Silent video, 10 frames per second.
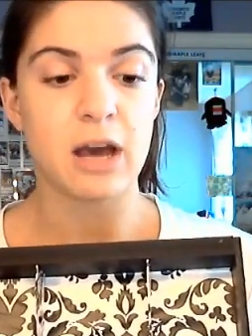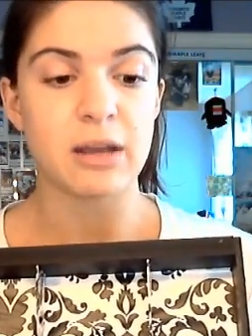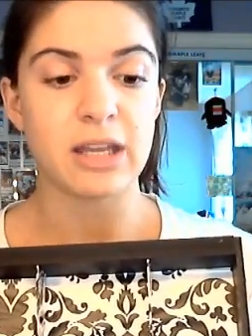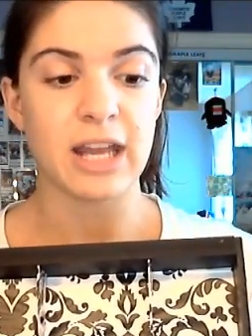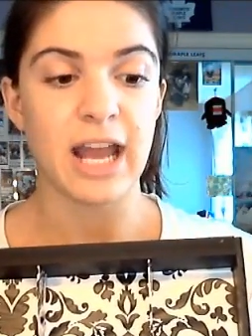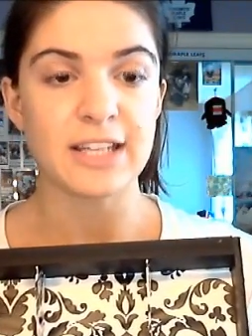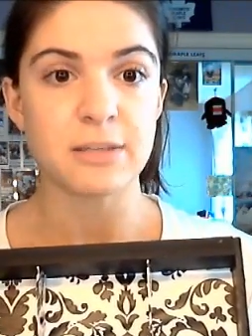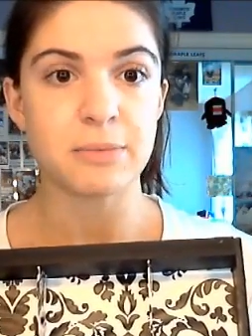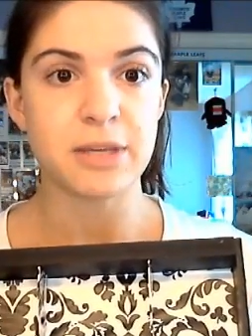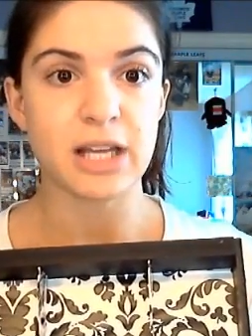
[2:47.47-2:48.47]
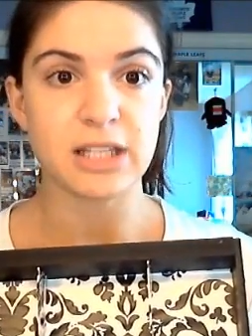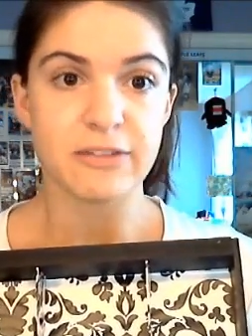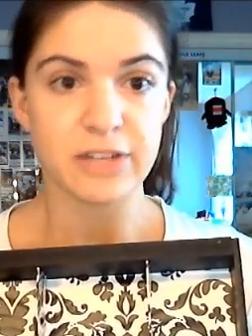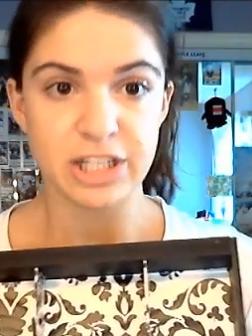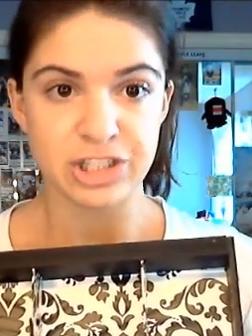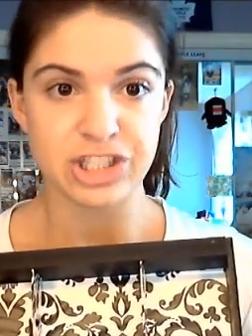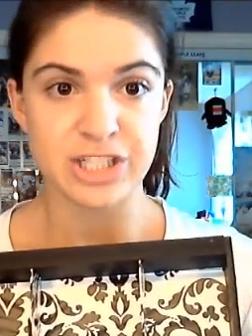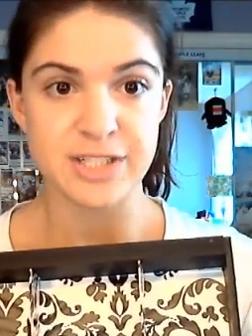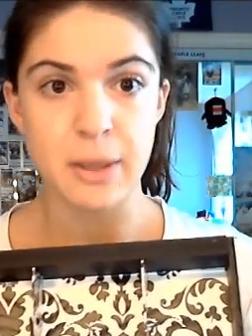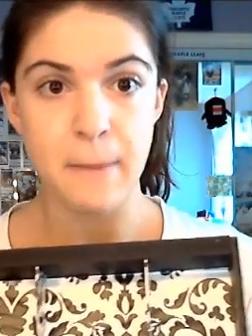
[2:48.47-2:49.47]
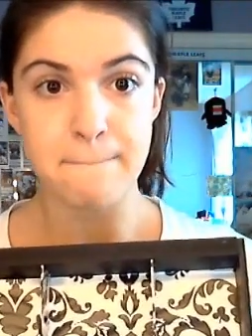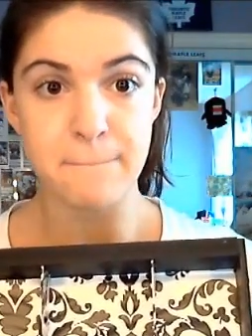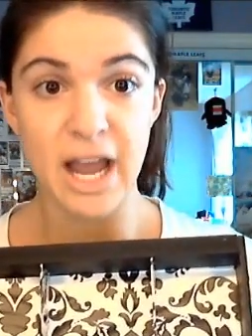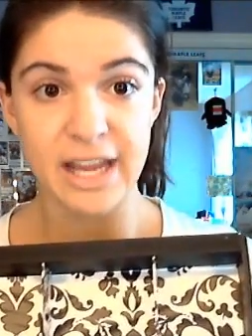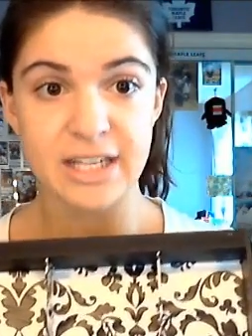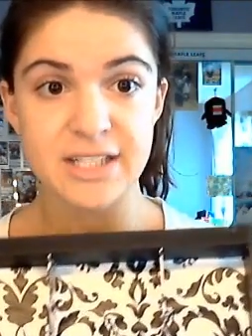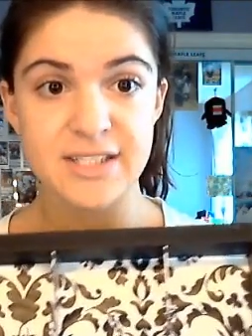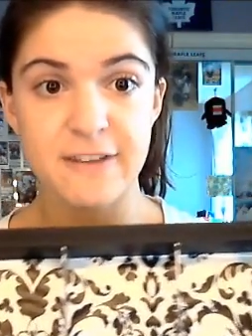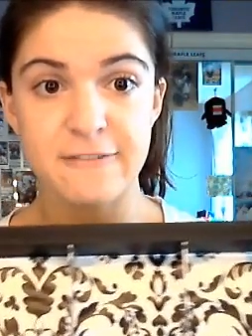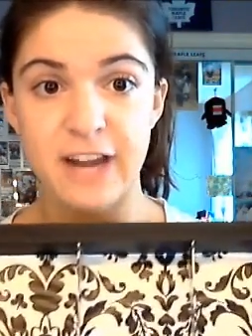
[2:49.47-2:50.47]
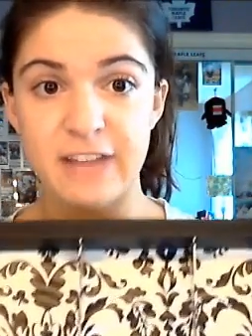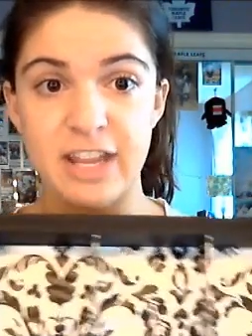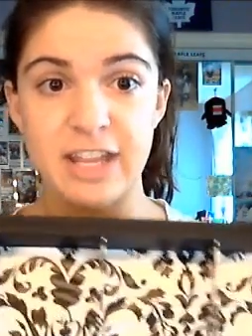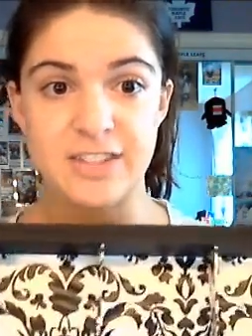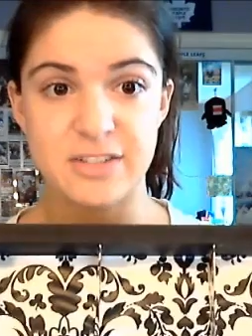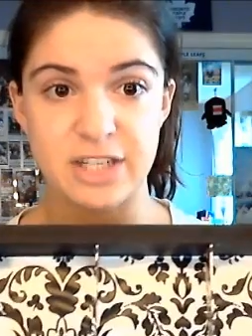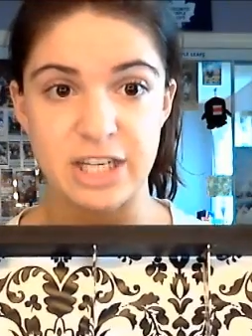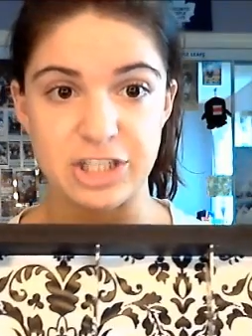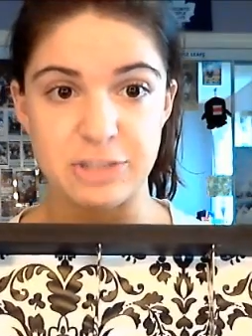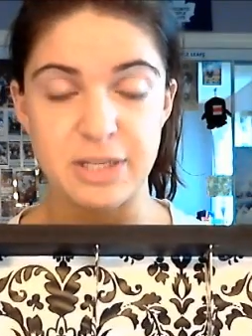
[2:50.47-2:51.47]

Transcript: it had to be 11 inches minus 5/8 of an inch,